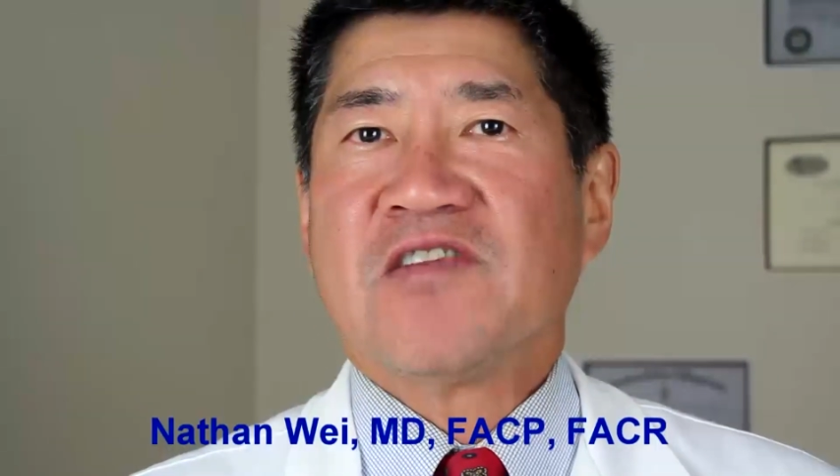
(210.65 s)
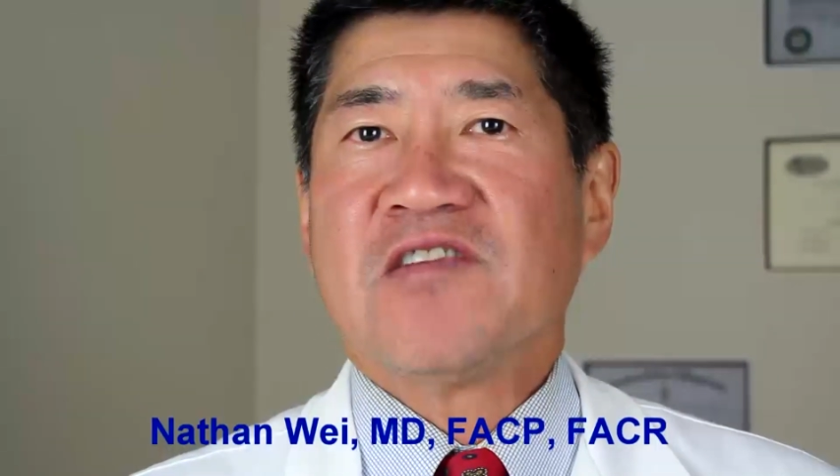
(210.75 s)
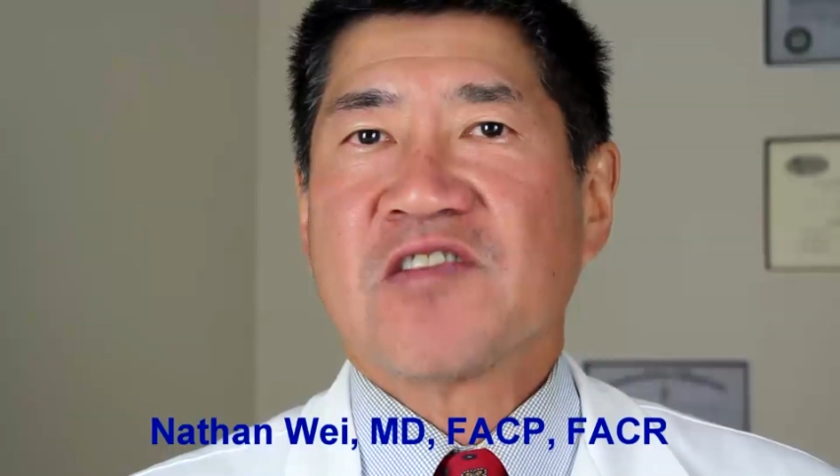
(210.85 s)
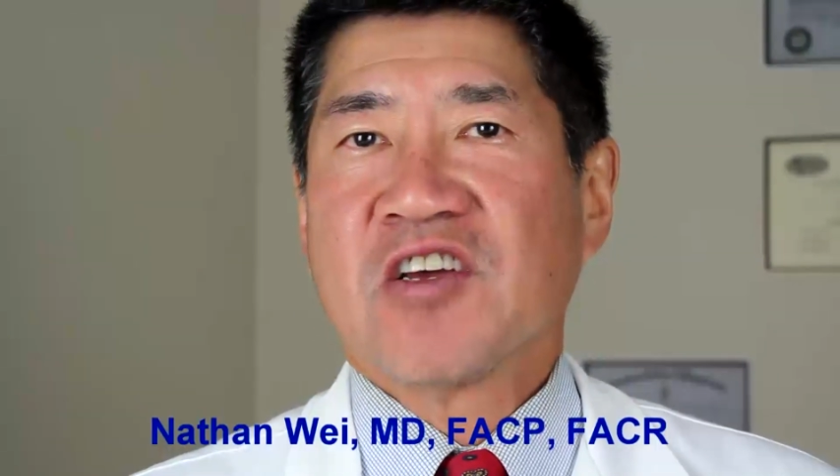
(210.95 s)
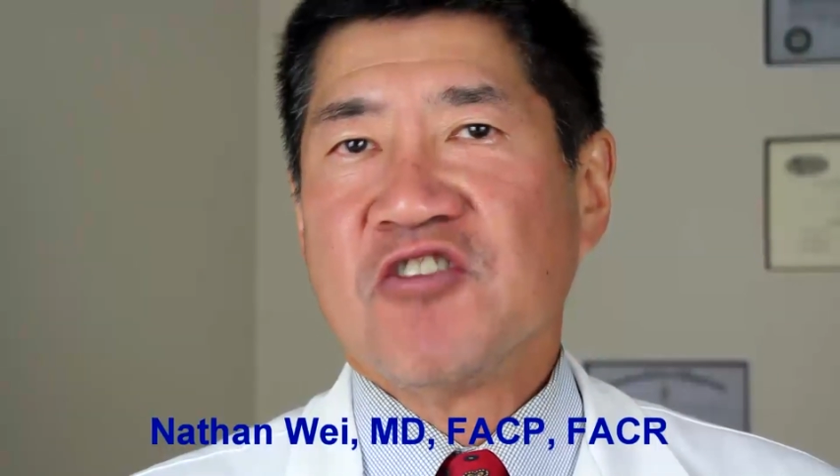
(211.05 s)

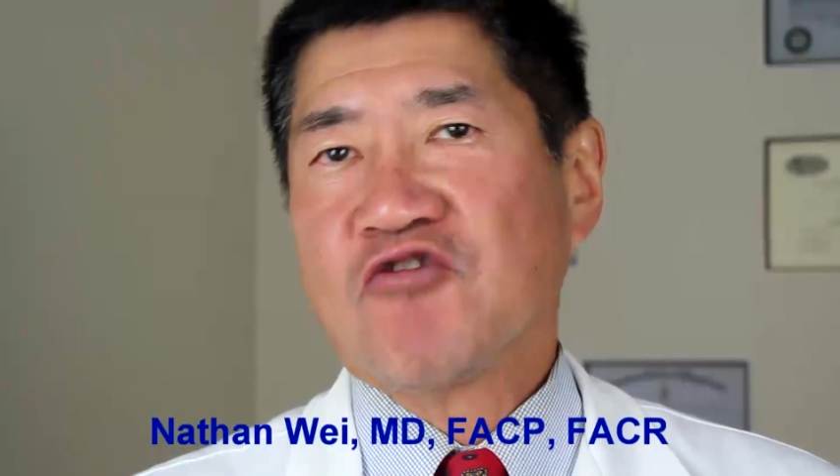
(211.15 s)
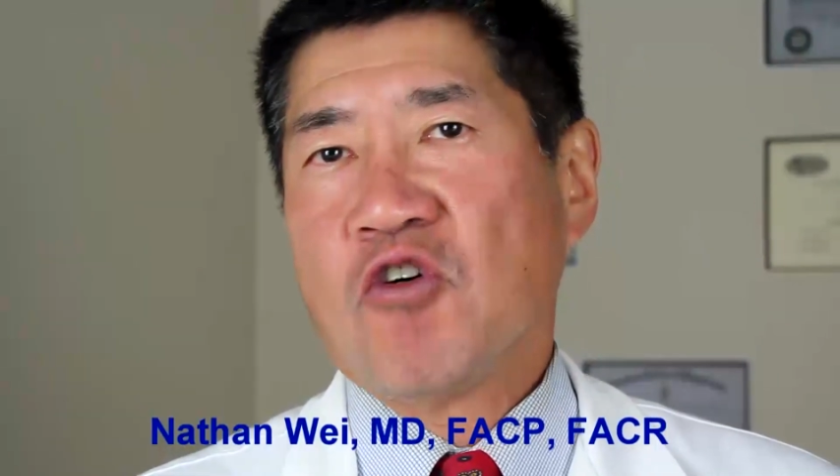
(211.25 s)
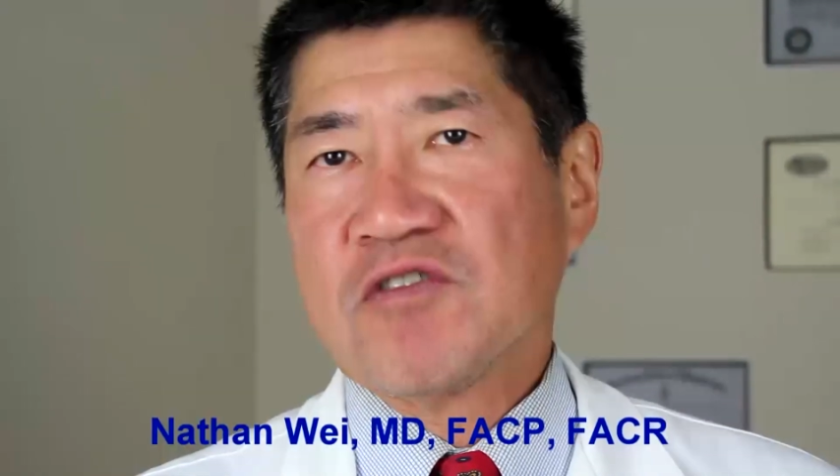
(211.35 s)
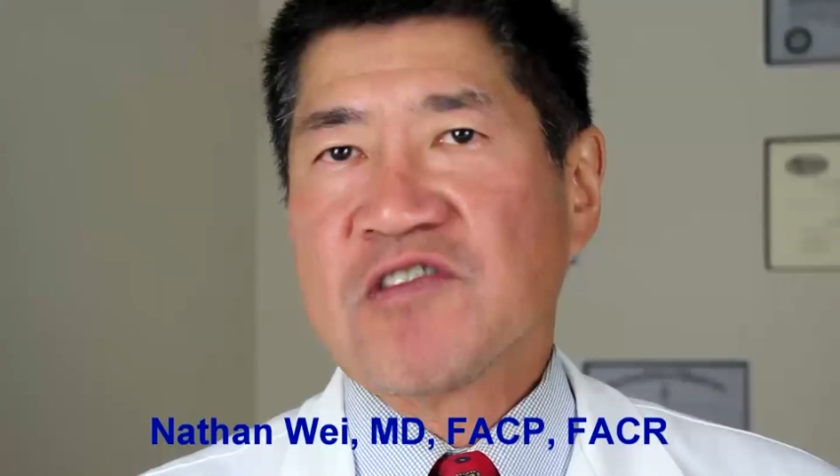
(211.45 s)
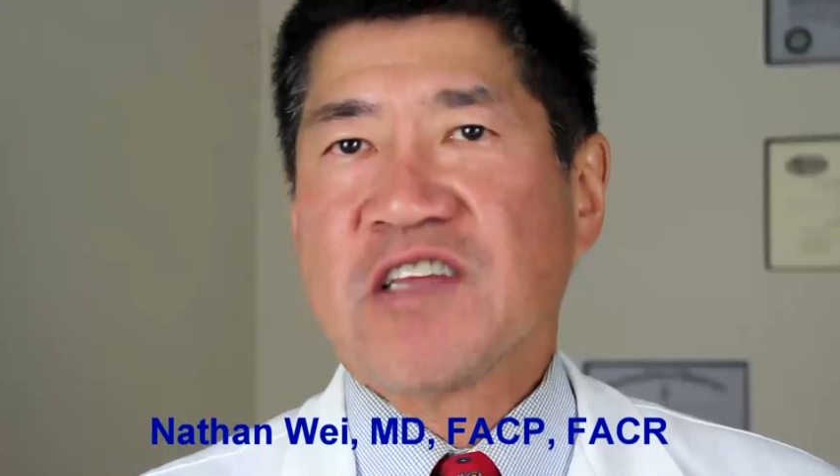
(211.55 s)
since
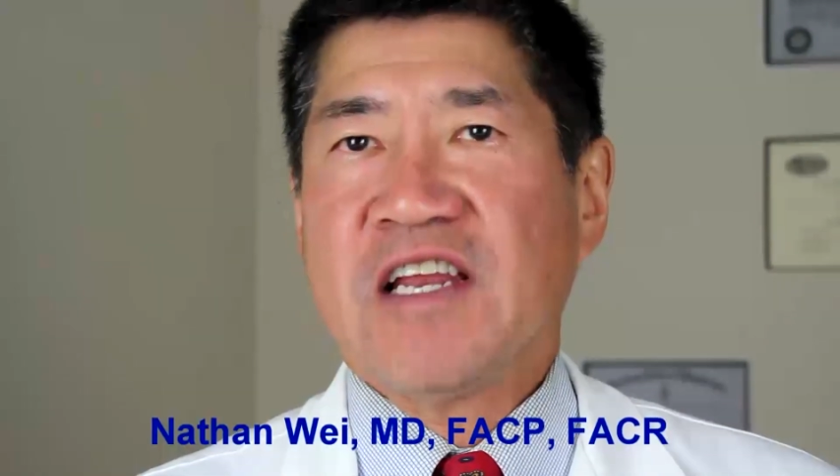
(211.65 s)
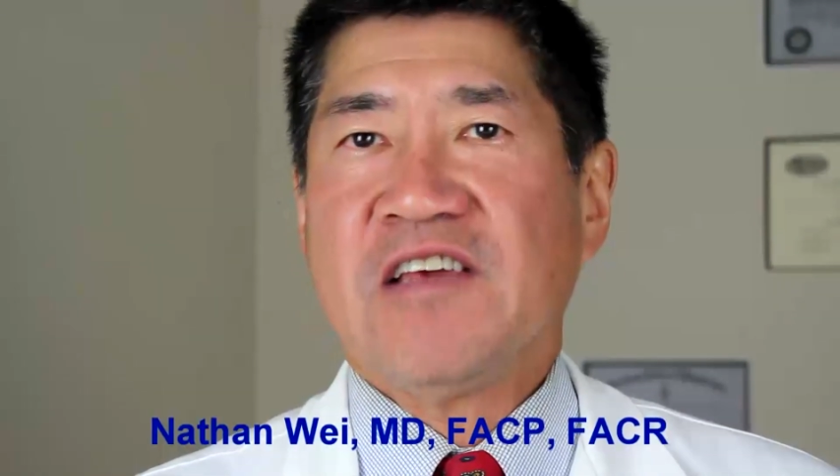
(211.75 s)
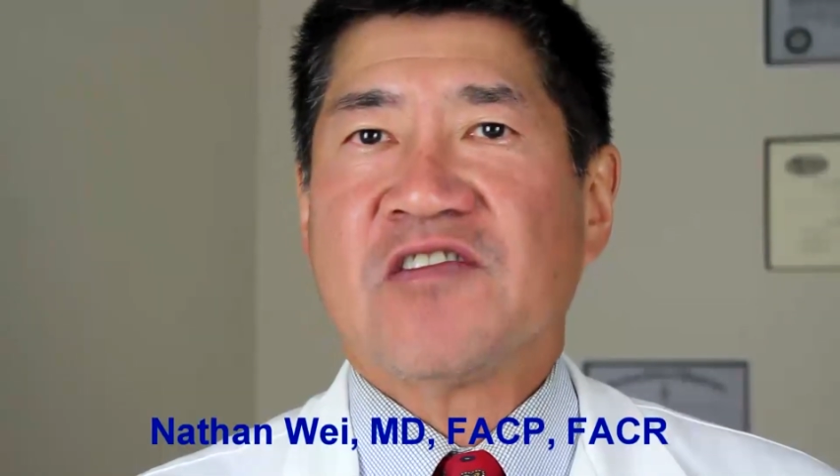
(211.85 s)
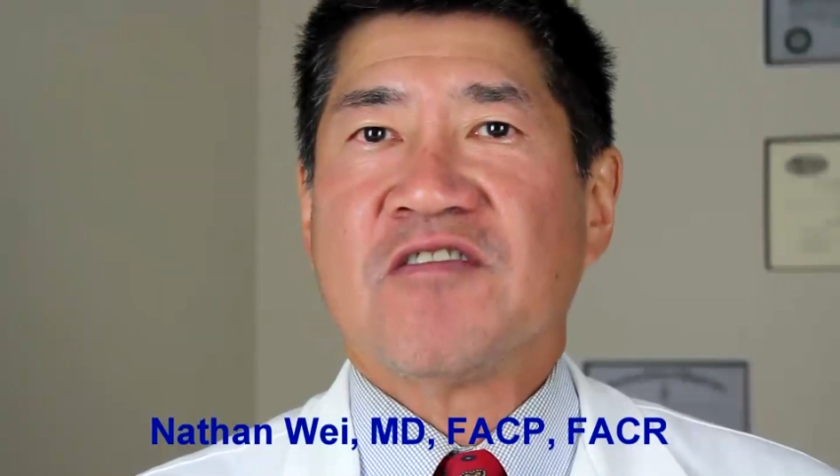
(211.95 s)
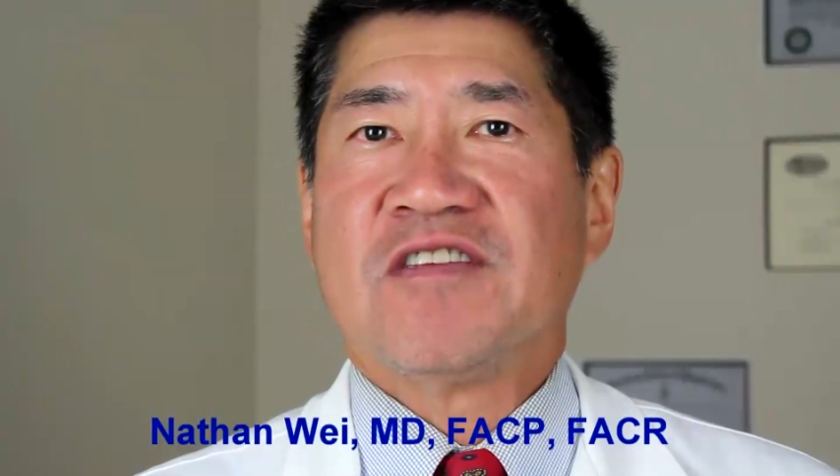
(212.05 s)
controlled
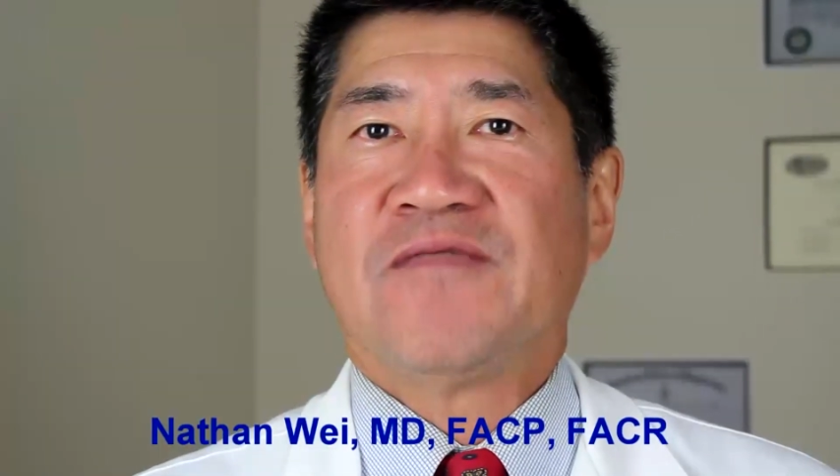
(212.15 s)
studies are